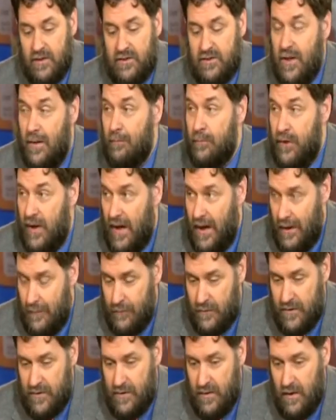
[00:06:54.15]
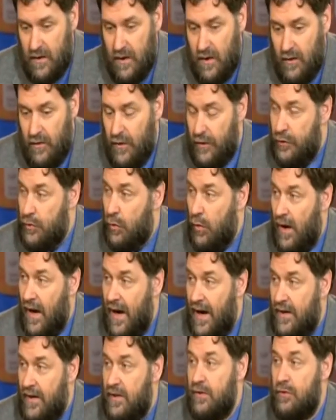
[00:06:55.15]
Sometimes the
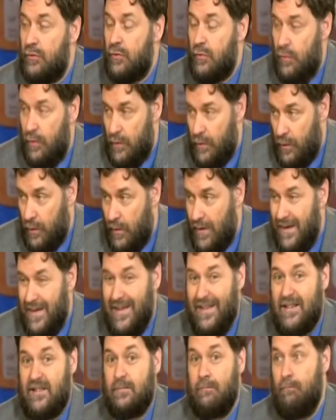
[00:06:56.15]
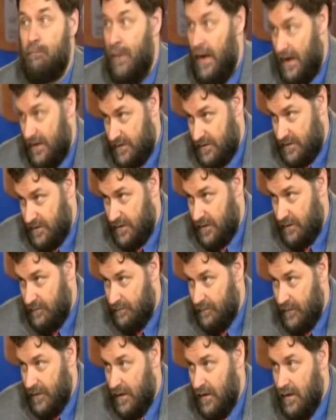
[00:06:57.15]
tried and true is best.
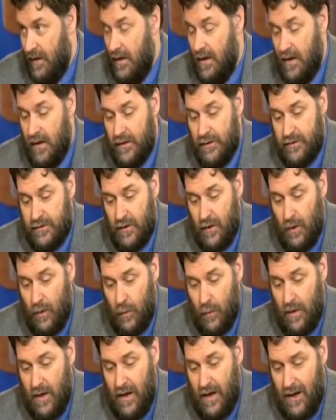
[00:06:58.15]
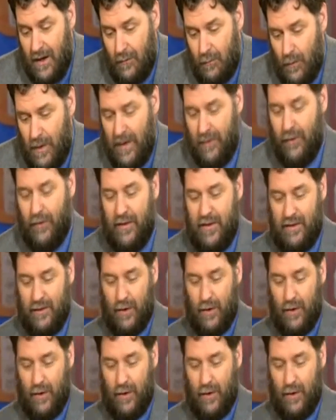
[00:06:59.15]
So rather